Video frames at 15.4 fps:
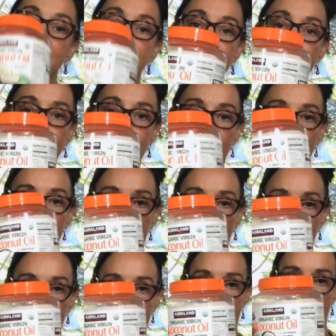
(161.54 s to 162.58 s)
this big
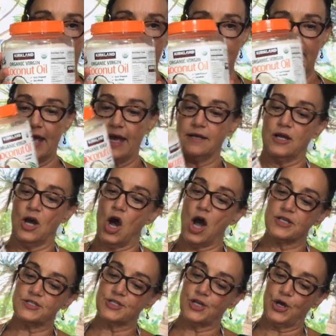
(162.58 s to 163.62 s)
old vat at
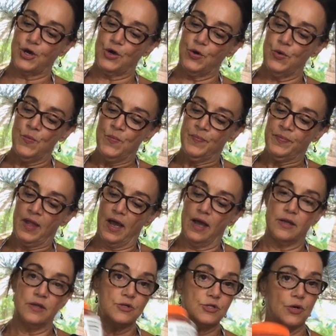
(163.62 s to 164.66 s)
Costco.
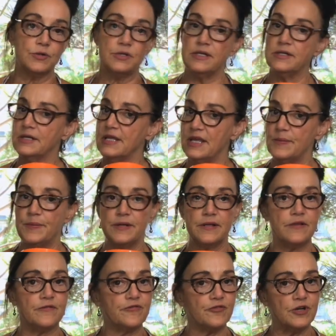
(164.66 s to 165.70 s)
You don't need to keep it in
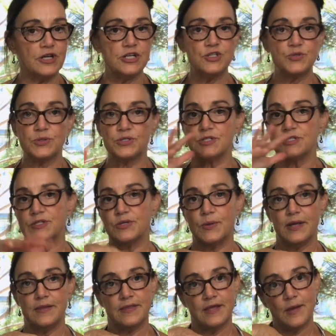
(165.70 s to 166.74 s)
the fridge, which is the
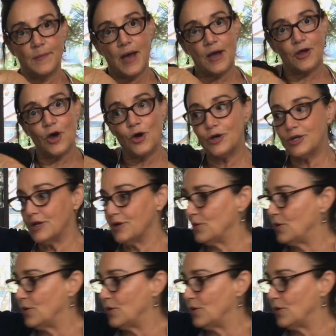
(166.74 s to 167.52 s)
great thing about coconut